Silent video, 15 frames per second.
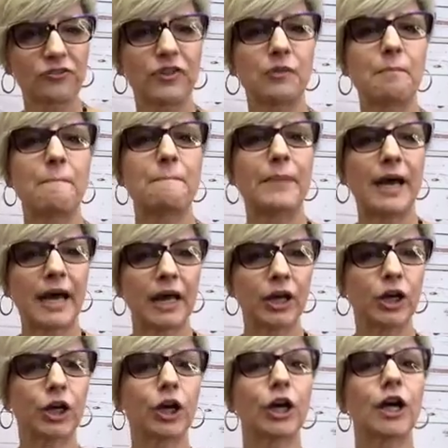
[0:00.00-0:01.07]
feeling
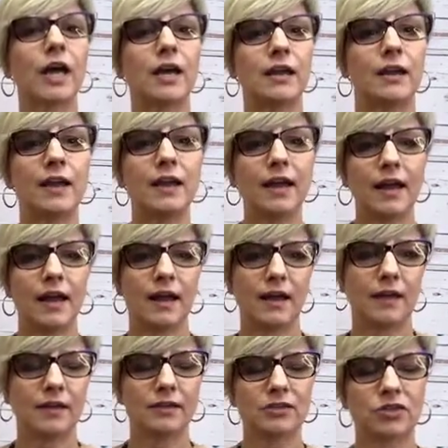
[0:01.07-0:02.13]
better and
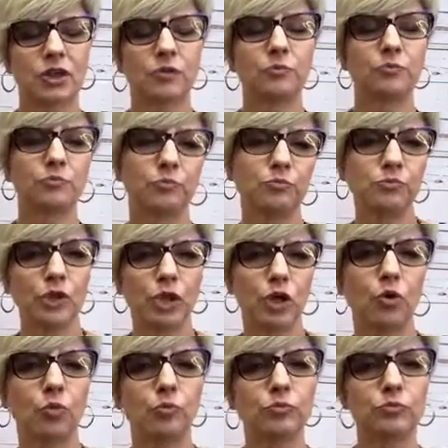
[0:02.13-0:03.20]
and start you
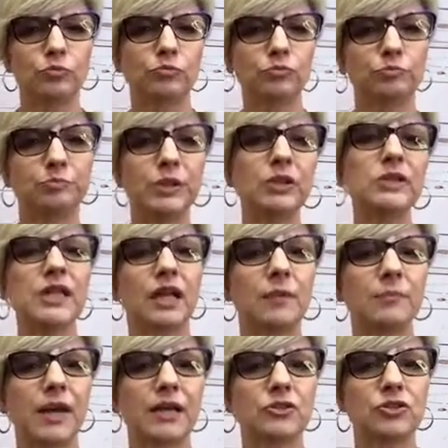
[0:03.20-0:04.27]
know building
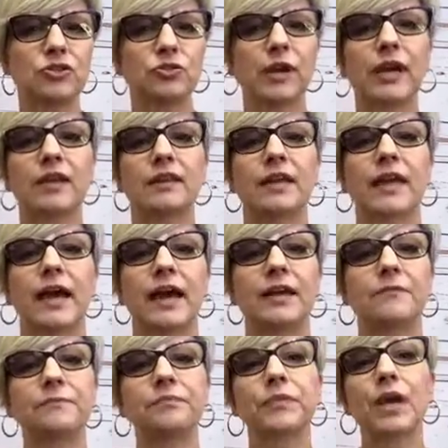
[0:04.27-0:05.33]
up that strength
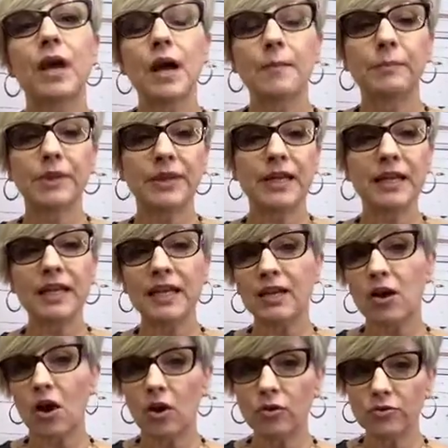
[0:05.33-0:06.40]
again. But then
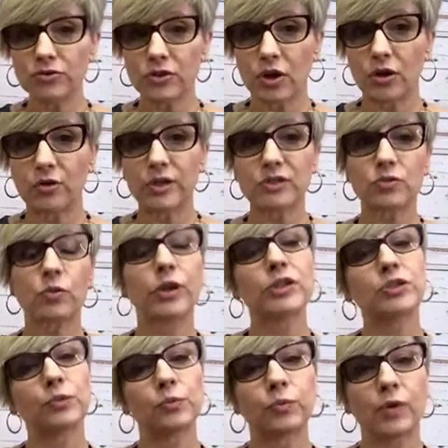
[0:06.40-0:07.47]
he also is going
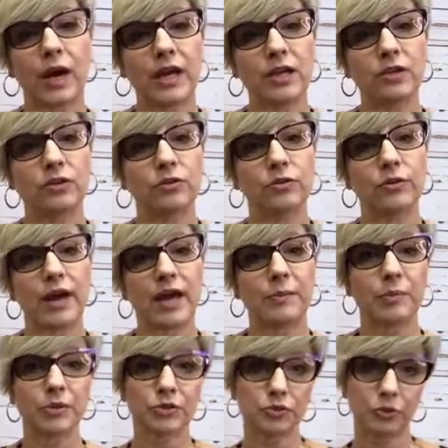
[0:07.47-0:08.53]
to write you a
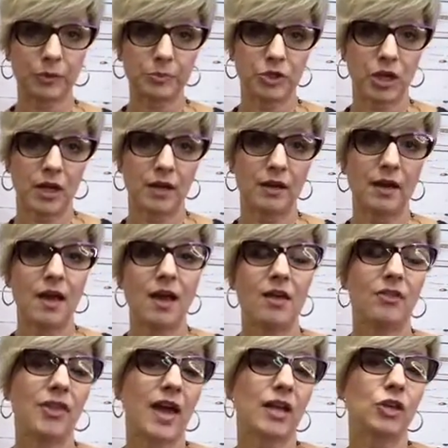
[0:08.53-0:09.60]
prescription
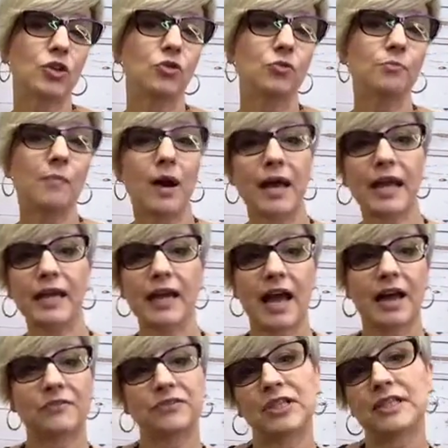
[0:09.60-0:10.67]
that you might
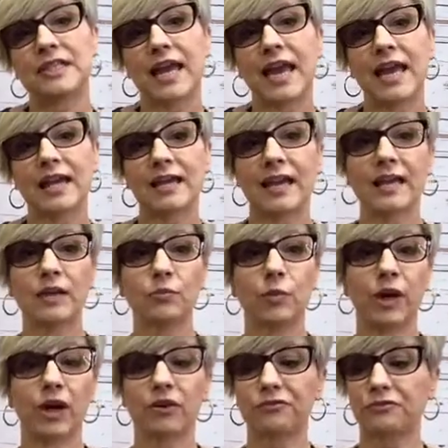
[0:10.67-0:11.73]
have to take
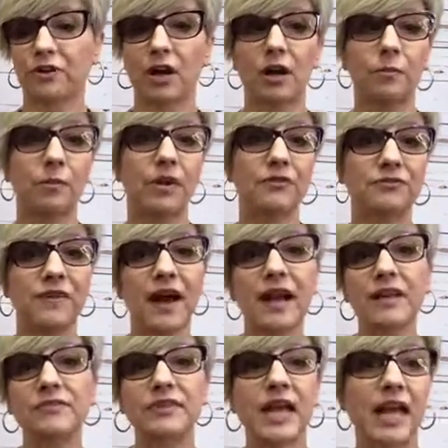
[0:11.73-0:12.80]
anywhere from uh,
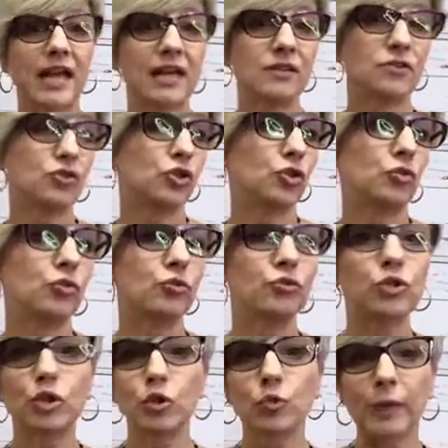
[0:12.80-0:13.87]
five days to
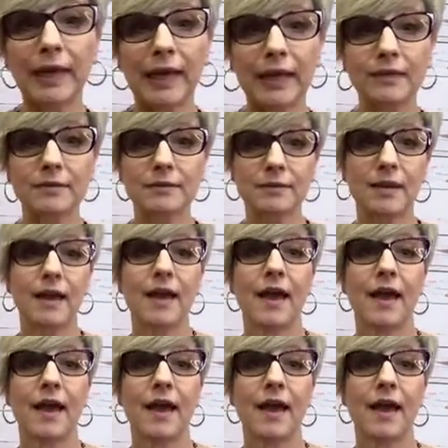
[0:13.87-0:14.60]
two weeks